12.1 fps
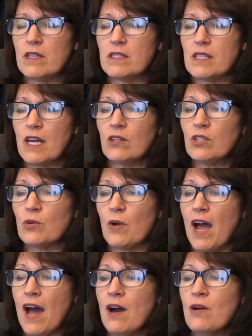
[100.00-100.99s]
Tell you
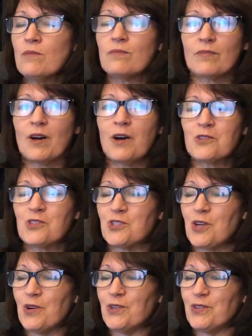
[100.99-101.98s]
how? I'll
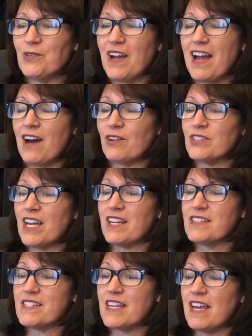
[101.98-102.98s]
show you how,
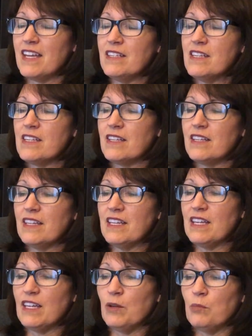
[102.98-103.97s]
Dad said.
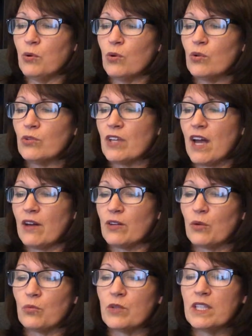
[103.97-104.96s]
He pulled out
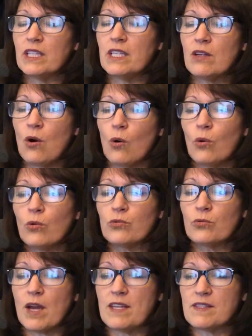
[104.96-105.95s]
a really
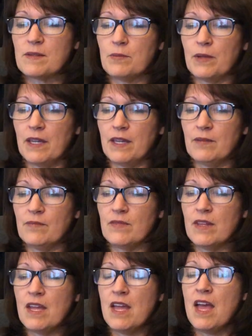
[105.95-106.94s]
old recipe
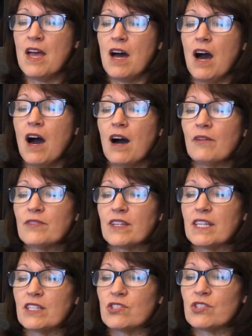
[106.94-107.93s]
off the
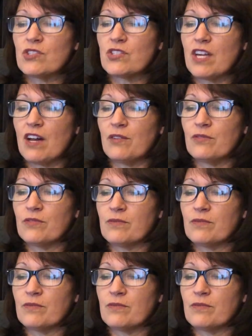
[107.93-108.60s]
kitchen shelf.